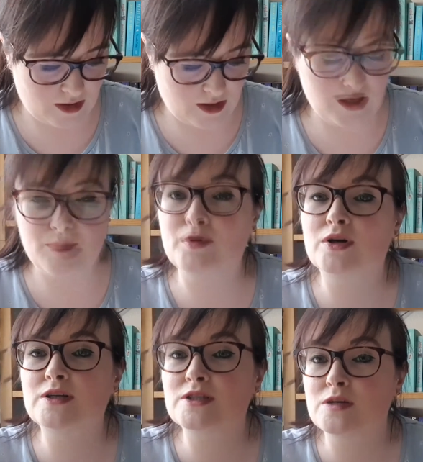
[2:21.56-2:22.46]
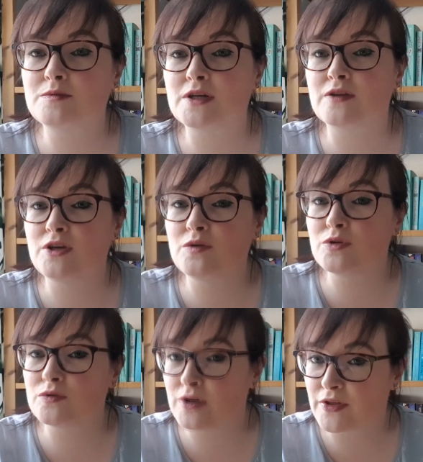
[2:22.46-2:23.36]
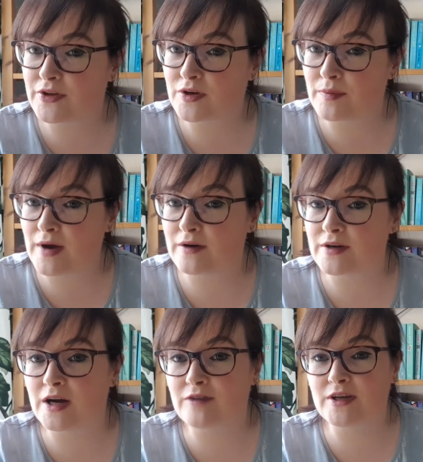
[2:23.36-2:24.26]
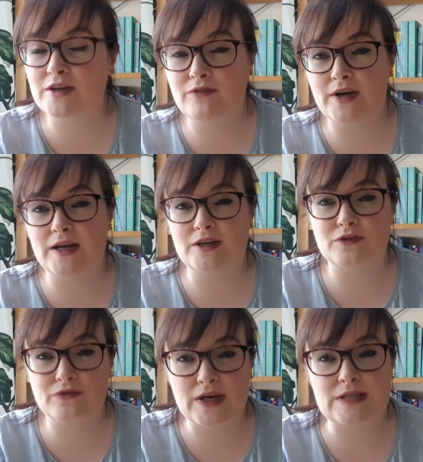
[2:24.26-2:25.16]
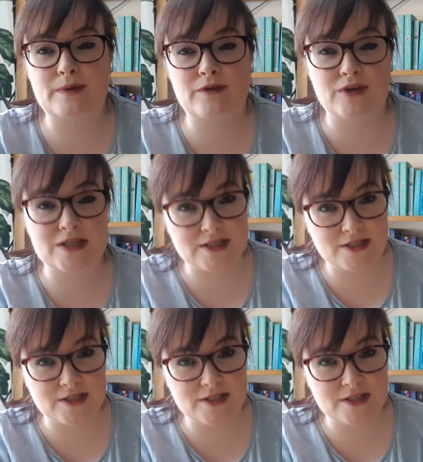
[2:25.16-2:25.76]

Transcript: A book on a subject that you know nothing about, I read If I Had Your Face by Frances